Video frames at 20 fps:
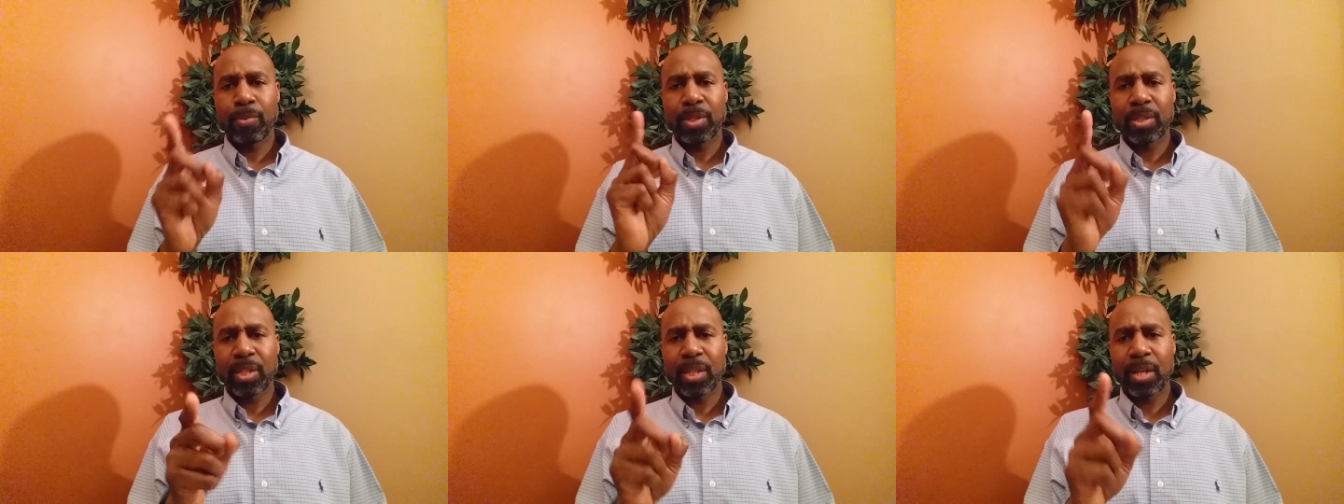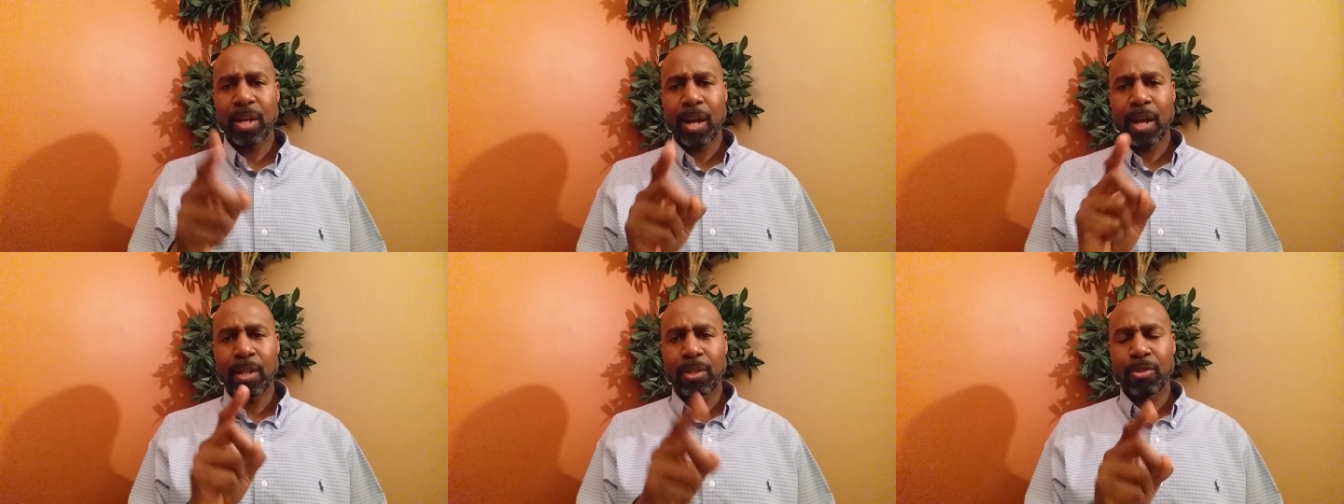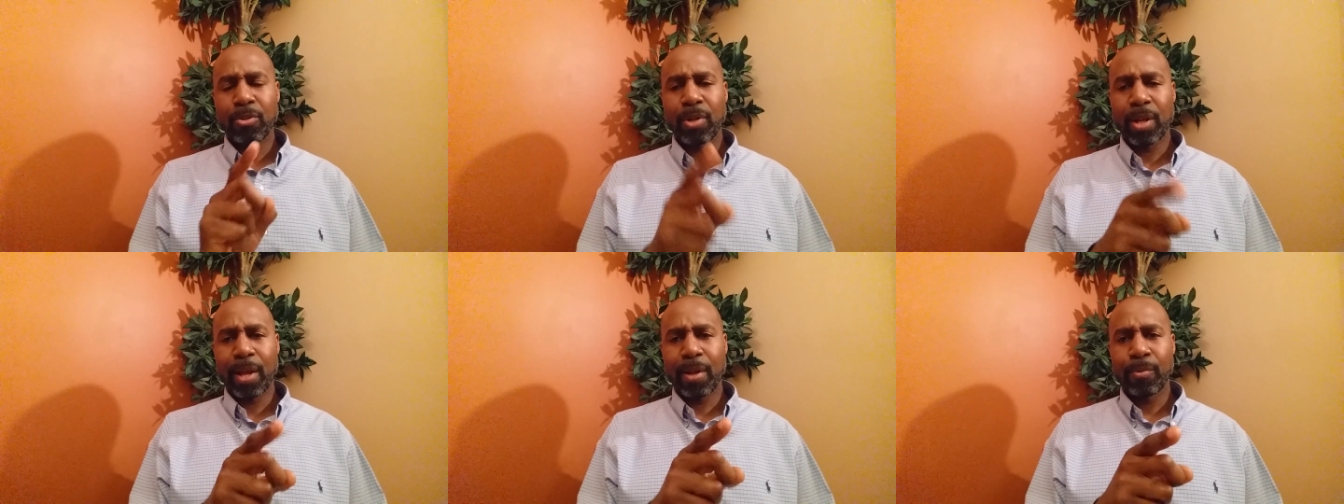we see
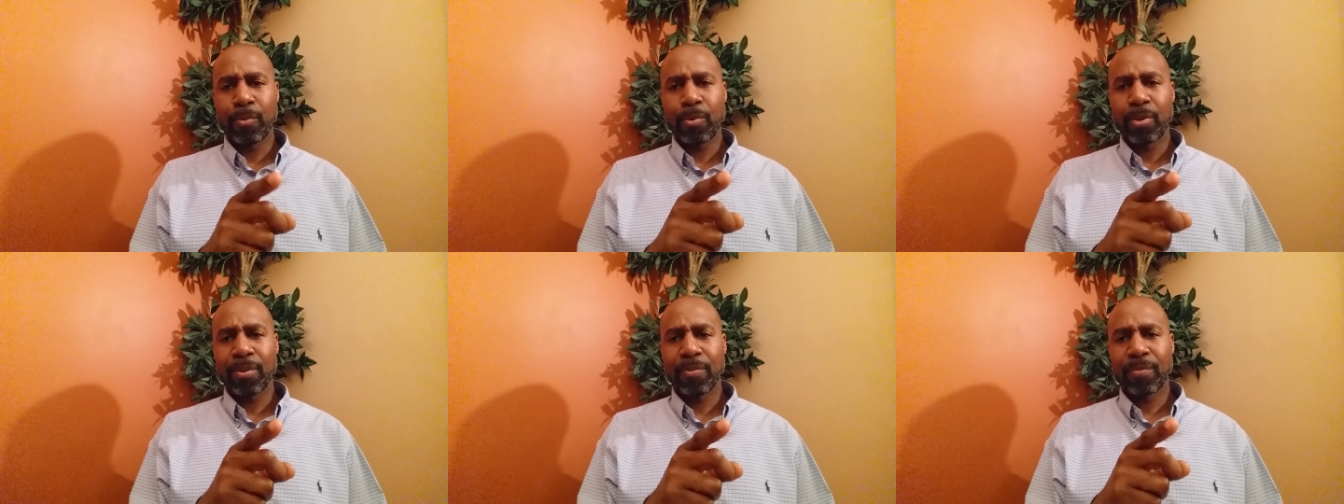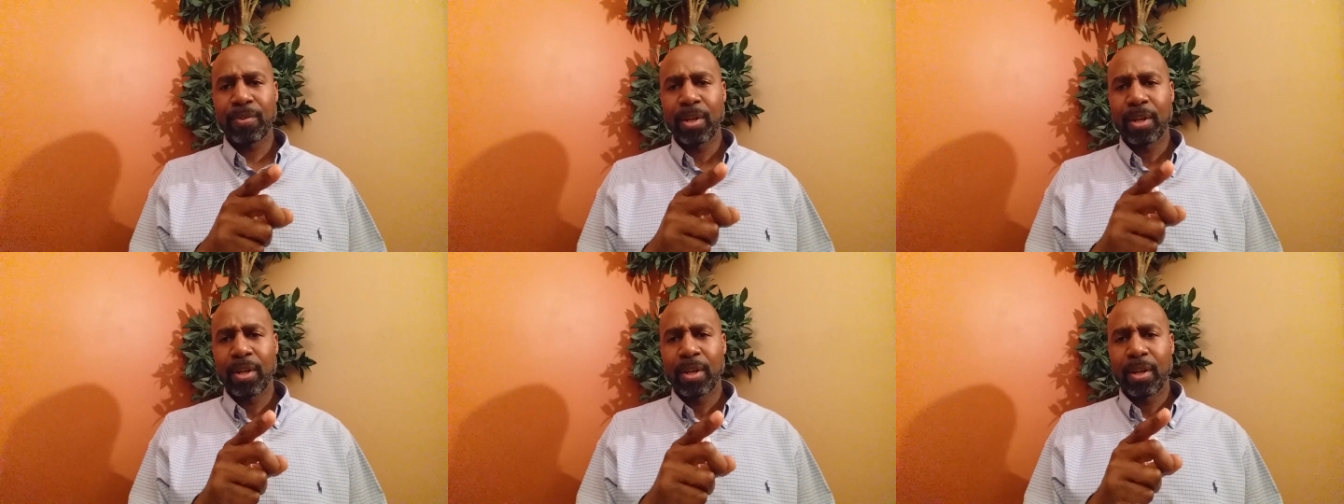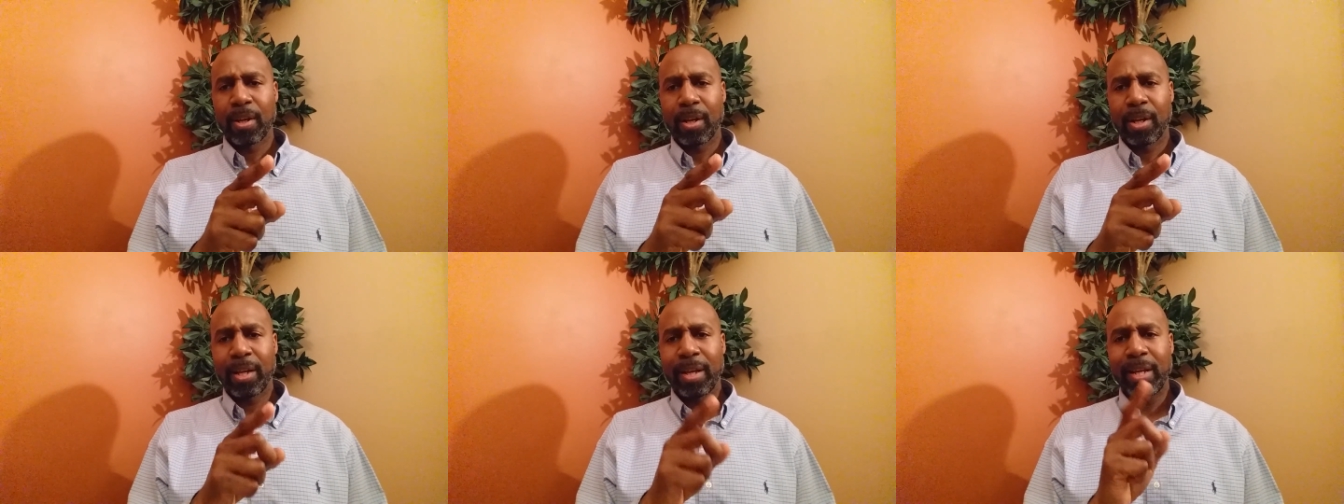God do that with
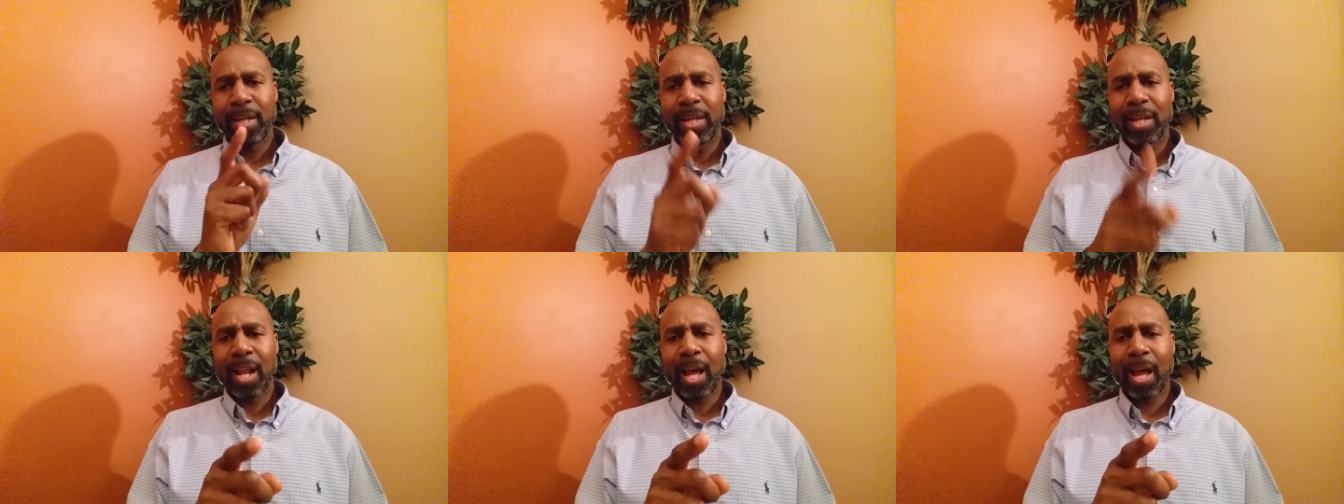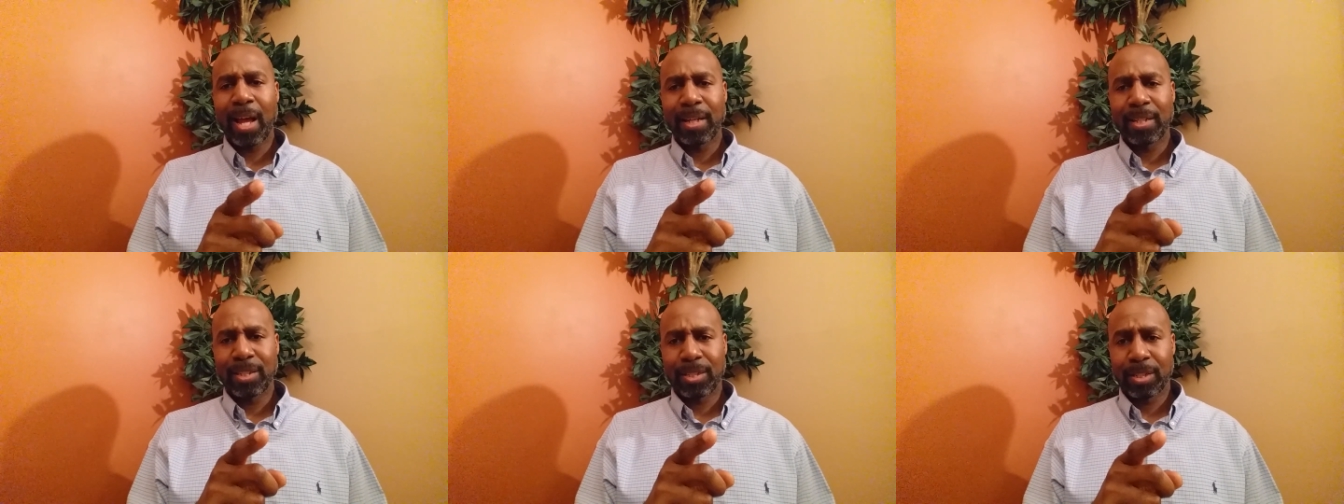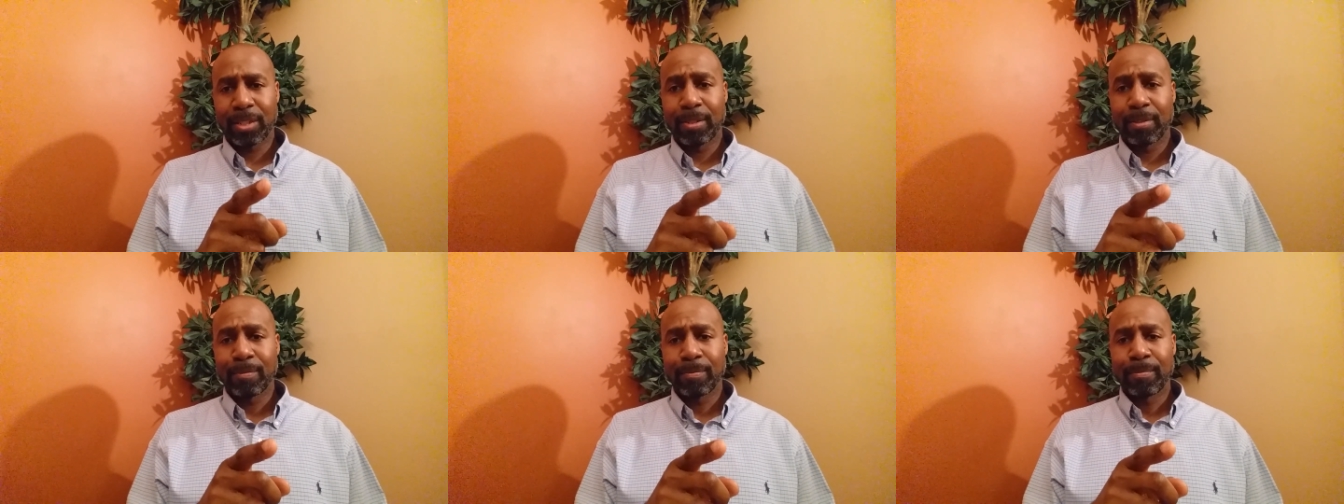uh,
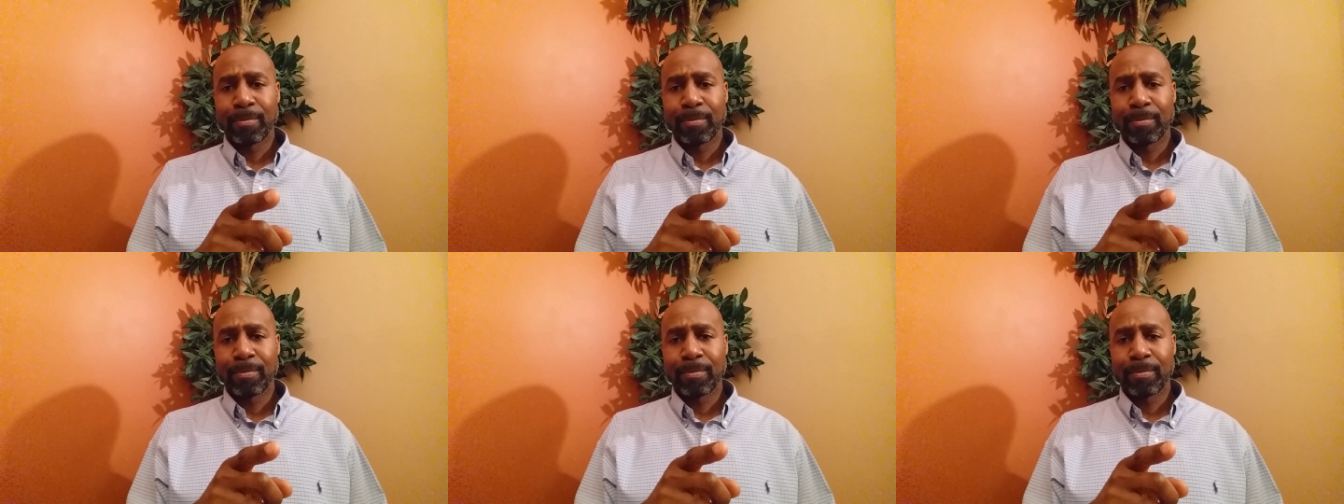Elijah.